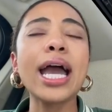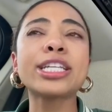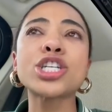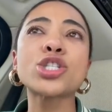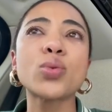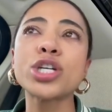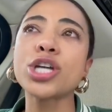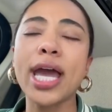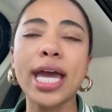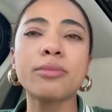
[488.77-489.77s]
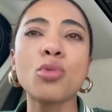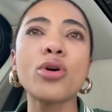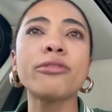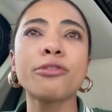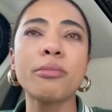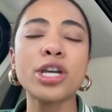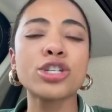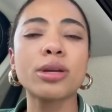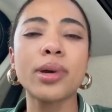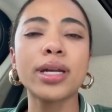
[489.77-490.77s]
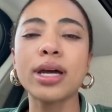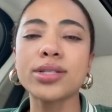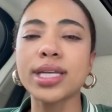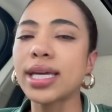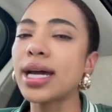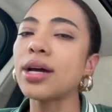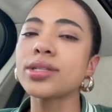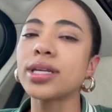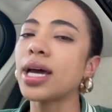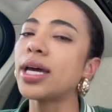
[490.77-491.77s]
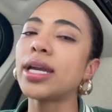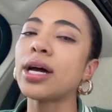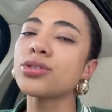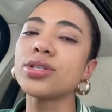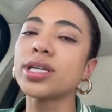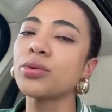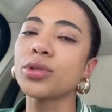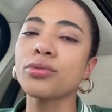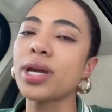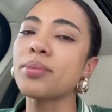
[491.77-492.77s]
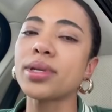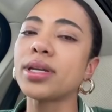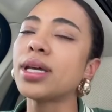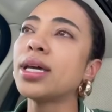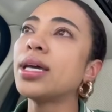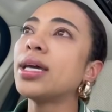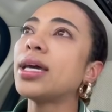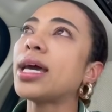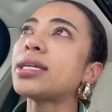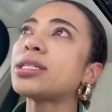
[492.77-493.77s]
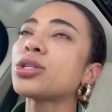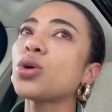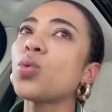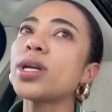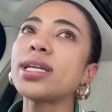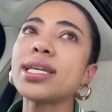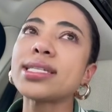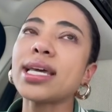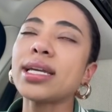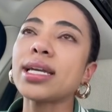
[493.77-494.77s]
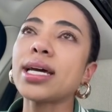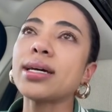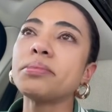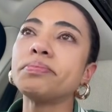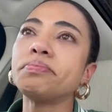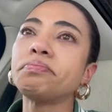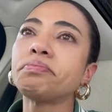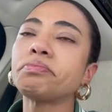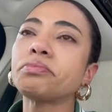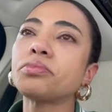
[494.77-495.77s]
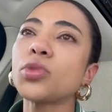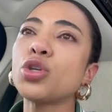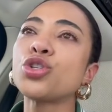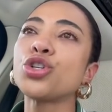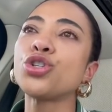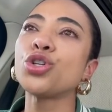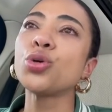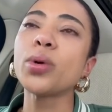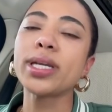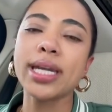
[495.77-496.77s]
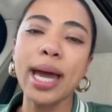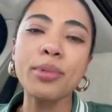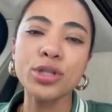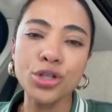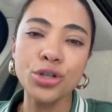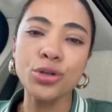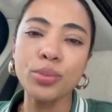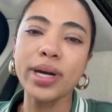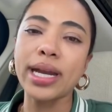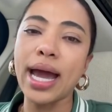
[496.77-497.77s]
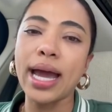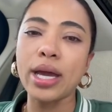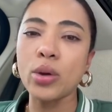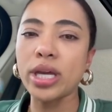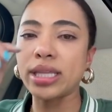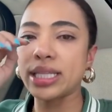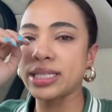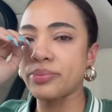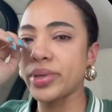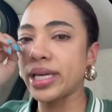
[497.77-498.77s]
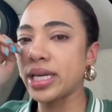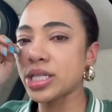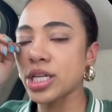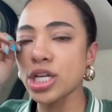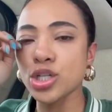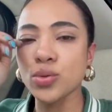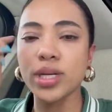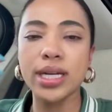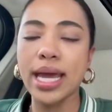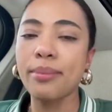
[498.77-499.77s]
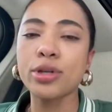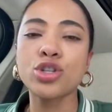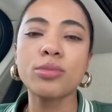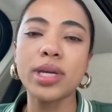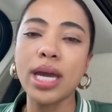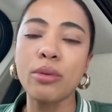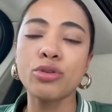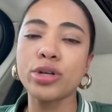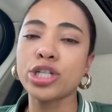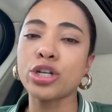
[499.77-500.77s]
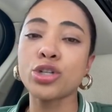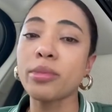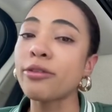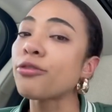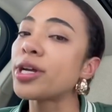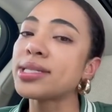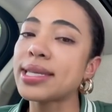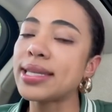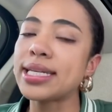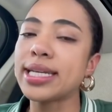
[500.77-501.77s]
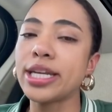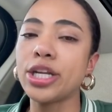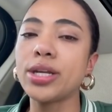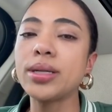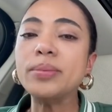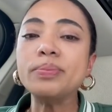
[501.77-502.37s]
just wish I had more information about how to get out and how to deal with rape and what it is that you should do when it happens to you. But in the beginning stages when it happened to me, I would reach out to my friends and they didn't